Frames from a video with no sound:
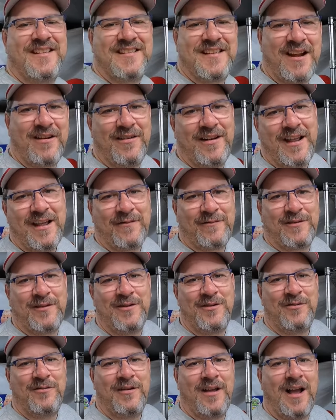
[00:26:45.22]
Saturday
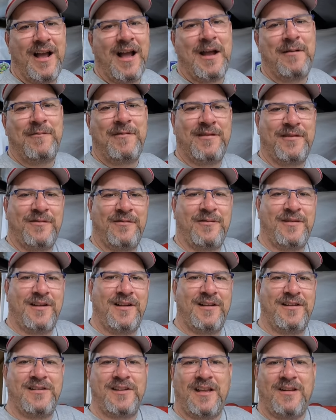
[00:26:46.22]
afternoon, I'm in the
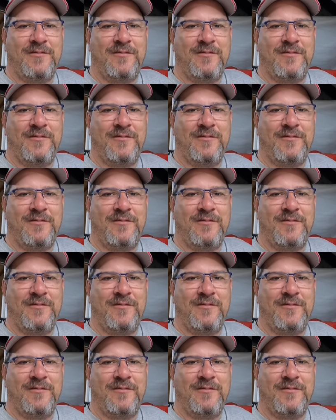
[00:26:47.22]
garage.